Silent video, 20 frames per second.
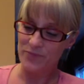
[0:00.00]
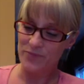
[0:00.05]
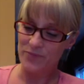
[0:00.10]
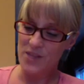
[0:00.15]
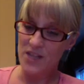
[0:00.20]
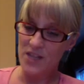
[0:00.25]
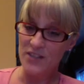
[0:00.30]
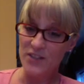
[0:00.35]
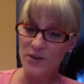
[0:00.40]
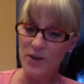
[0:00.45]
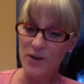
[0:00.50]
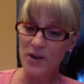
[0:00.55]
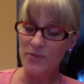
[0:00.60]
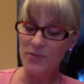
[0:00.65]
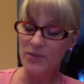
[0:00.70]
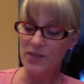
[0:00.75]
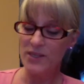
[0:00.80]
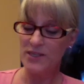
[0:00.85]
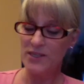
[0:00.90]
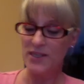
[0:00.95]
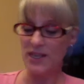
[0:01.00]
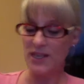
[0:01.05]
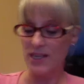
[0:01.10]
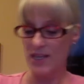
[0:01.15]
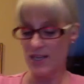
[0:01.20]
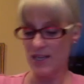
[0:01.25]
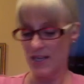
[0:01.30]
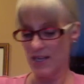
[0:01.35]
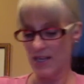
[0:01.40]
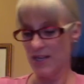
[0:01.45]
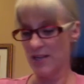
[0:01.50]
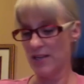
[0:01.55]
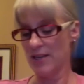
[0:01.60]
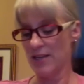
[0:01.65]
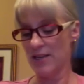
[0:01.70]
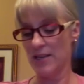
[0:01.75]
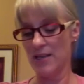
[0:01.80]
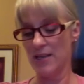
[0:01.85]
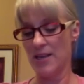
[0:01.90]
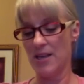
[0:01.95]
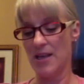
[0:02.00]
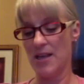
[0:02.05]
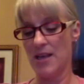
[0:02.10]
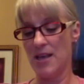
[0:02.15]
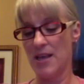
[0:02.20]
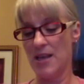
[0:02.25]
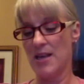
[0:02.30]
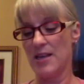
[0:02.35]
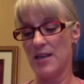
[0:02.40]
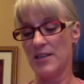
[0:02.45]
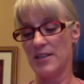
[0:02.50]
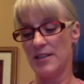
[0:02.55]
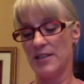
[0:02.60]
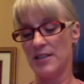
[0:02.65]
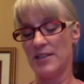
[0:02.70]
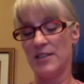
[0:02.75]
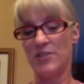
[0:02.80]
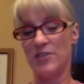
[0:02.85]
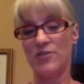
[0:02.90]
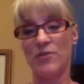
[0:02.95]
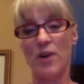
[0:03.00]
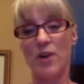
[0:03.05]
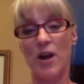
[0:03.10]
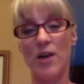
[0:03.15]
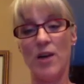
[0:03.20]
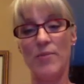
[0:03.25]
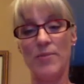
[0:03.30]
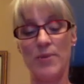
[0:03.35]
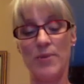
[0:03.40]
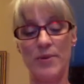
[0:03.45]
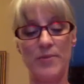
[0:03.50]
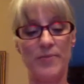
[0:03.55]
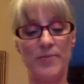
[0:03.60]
So I'm going to take just a drop